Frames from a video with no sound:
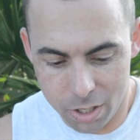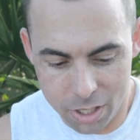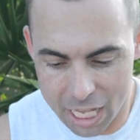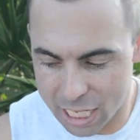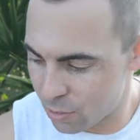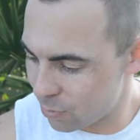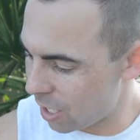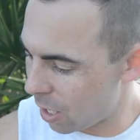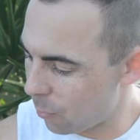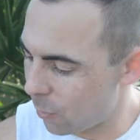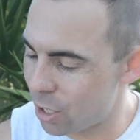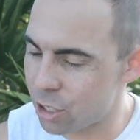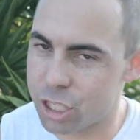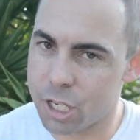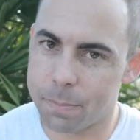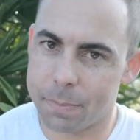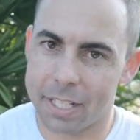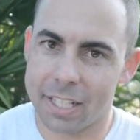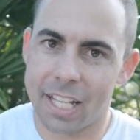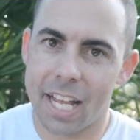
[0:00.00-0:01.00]
That's when I wear
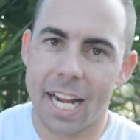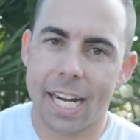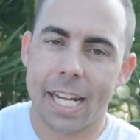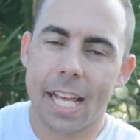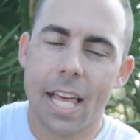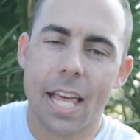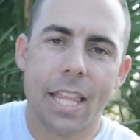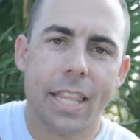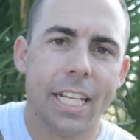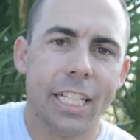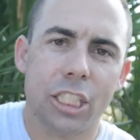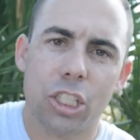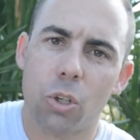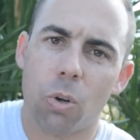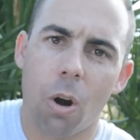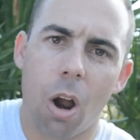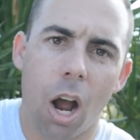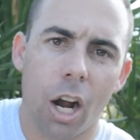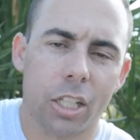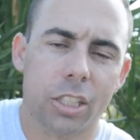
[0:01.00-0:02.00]
something like these
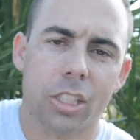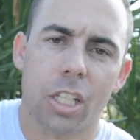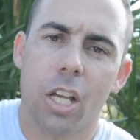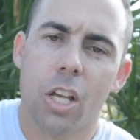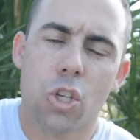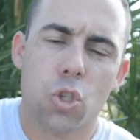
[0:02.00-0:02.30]
Crocs